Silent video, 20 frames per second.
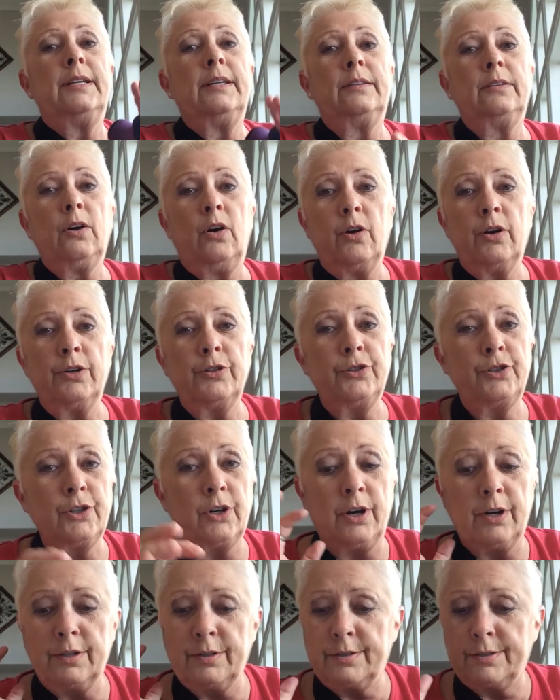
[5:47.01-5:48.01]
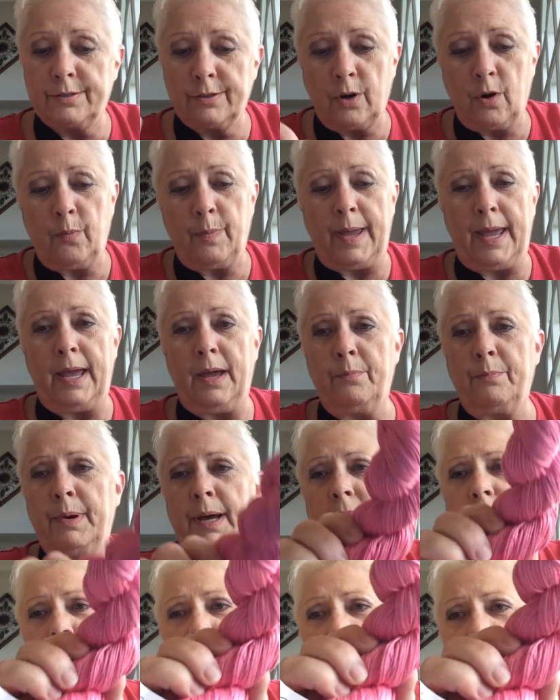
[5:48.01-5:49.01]
get the orange yarn so bad,
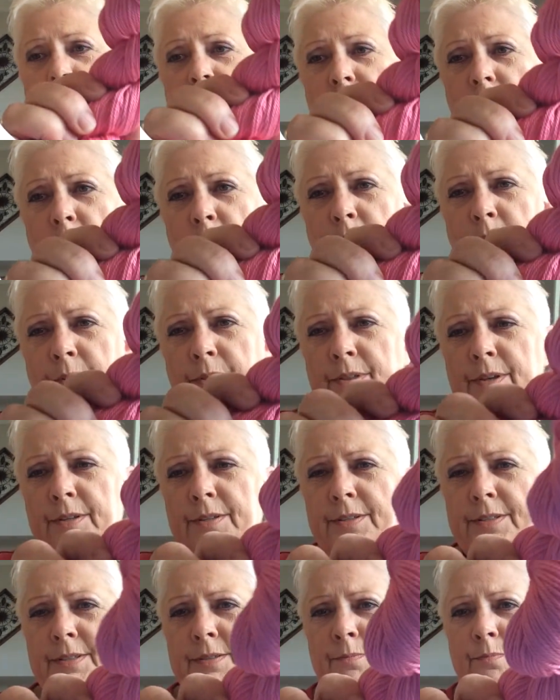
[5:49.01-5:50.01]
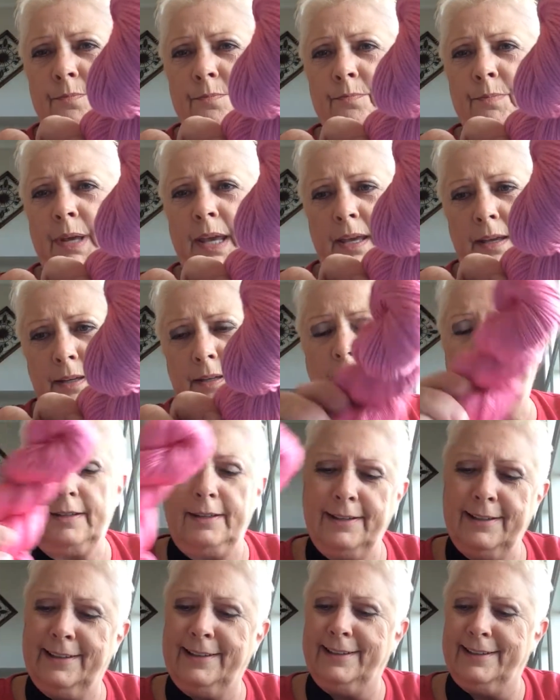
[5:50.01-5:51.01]
but I ended up with this pink.
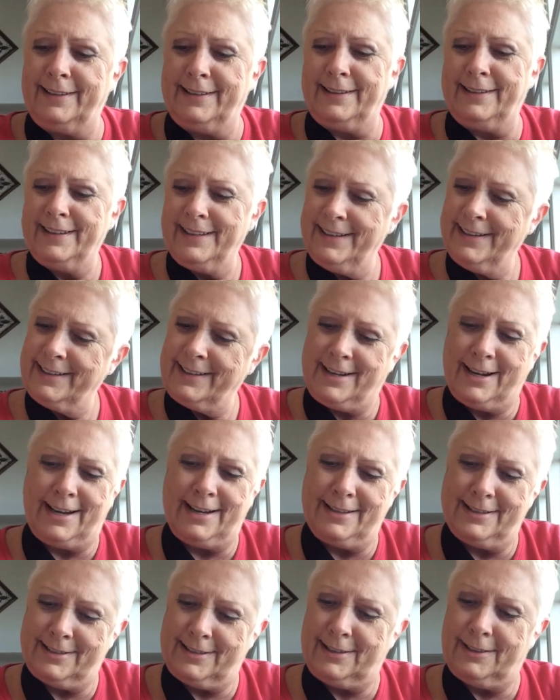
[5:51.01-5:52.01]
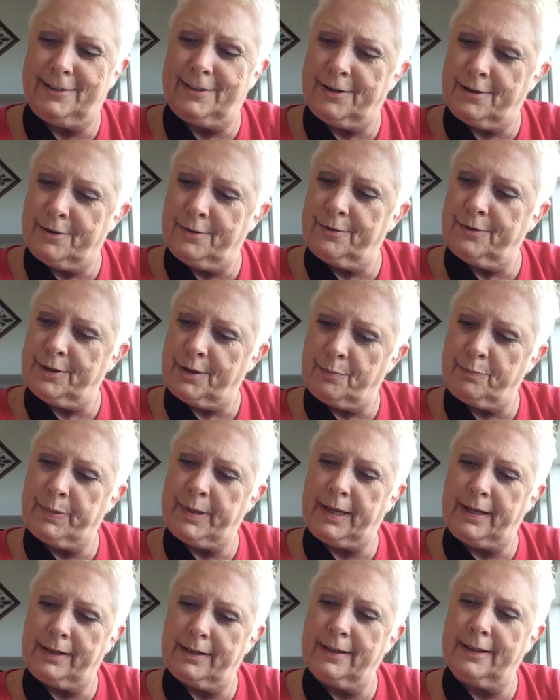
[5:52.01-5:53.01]
Because, you know, they're
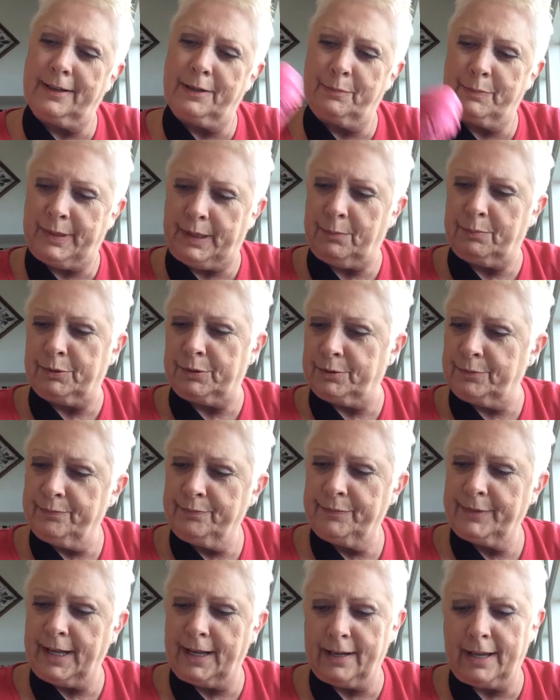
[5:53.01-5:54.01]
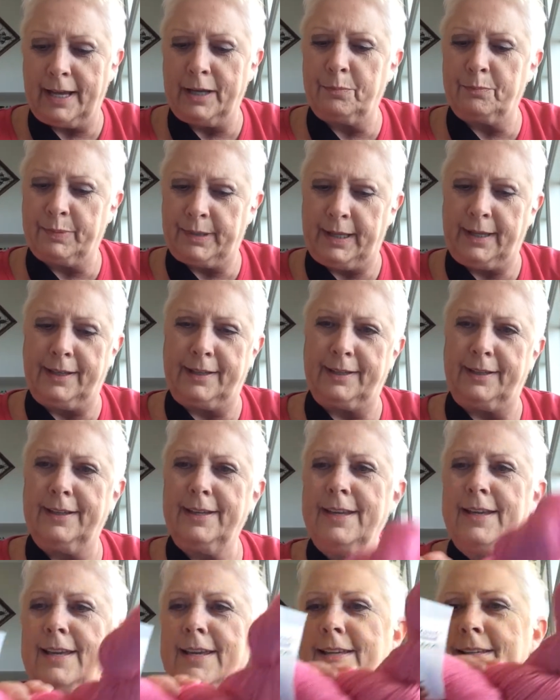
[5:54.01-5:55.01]
pink kind of people. They like pink.
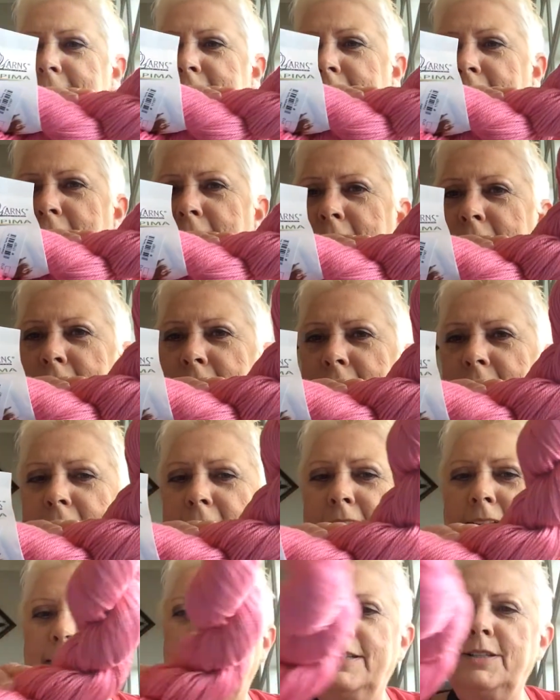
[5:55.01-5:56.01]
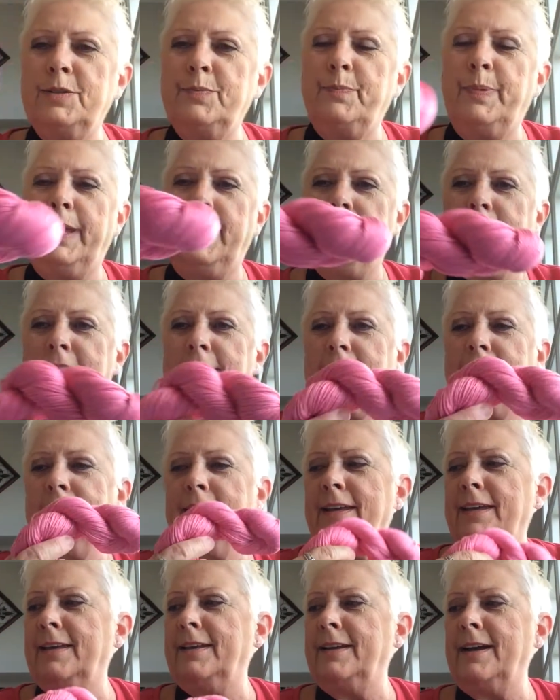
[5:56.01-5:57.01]
So I got this pink,
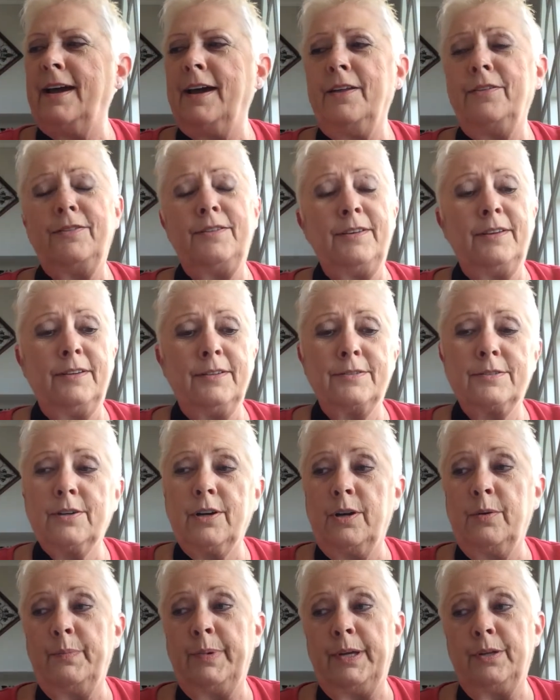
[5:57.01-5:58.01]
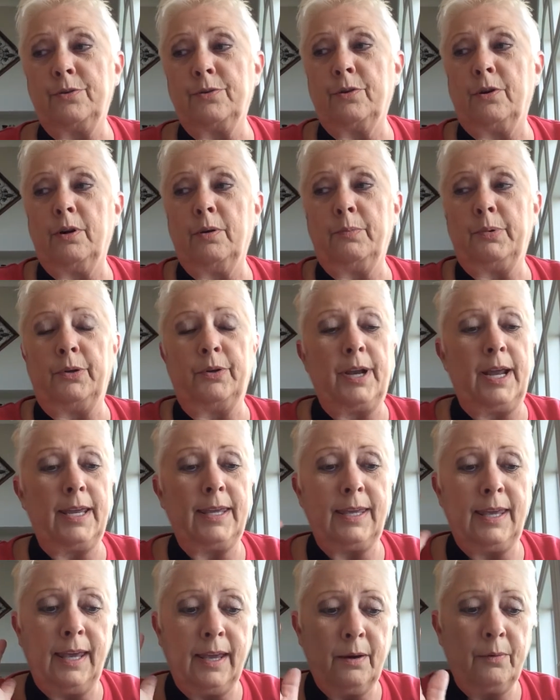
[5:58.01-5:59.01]
and I think it's going to be adorable, and I
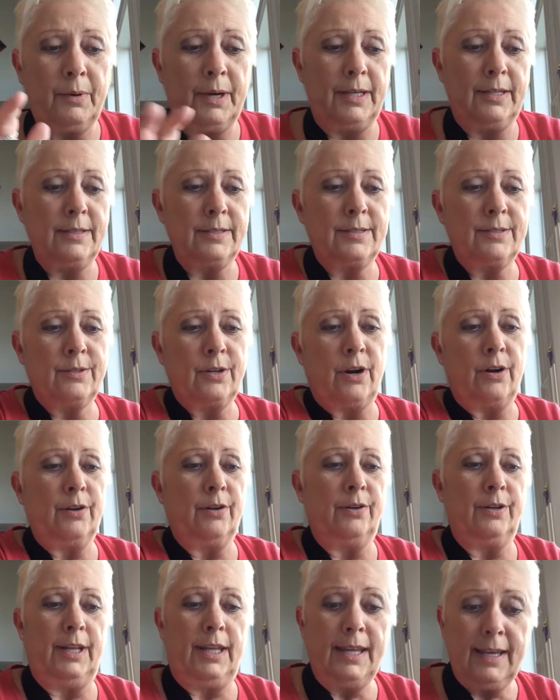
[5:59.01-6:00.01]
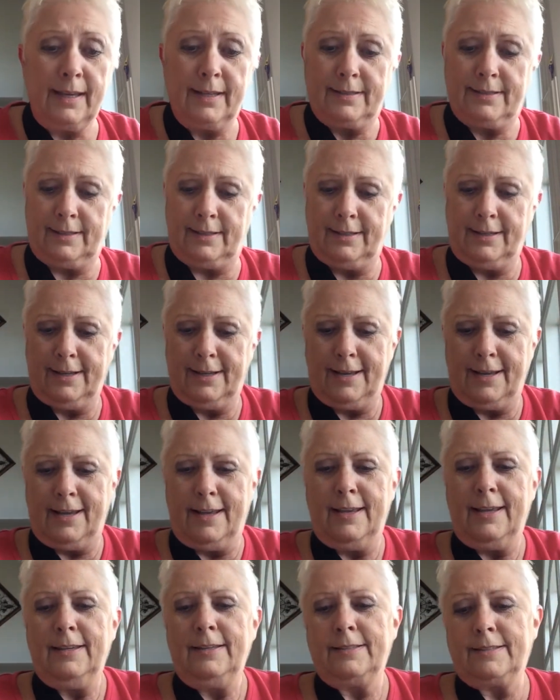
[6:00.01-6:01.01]
can't wait to start on it.
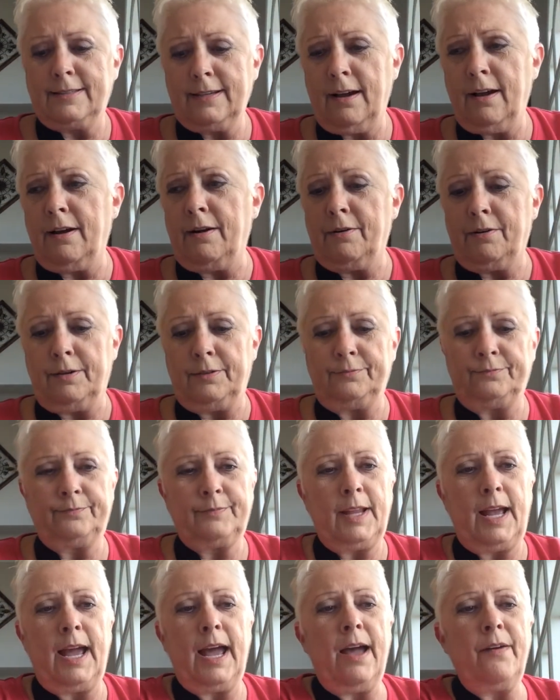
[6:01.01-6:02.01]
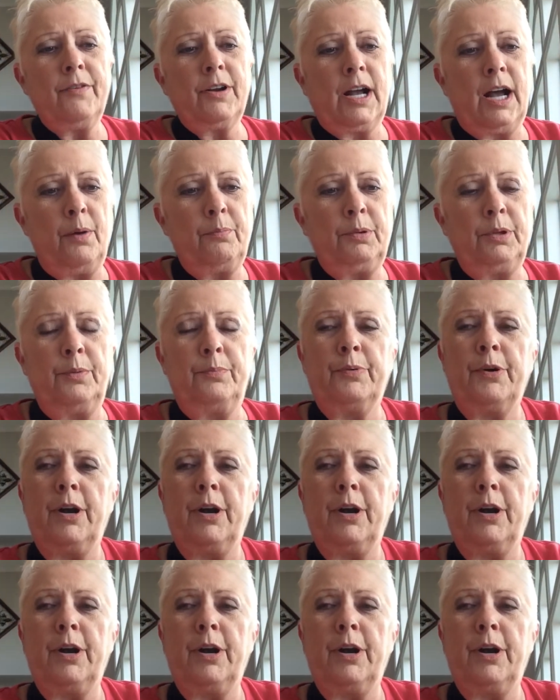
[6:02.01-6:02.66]
So I have a couple of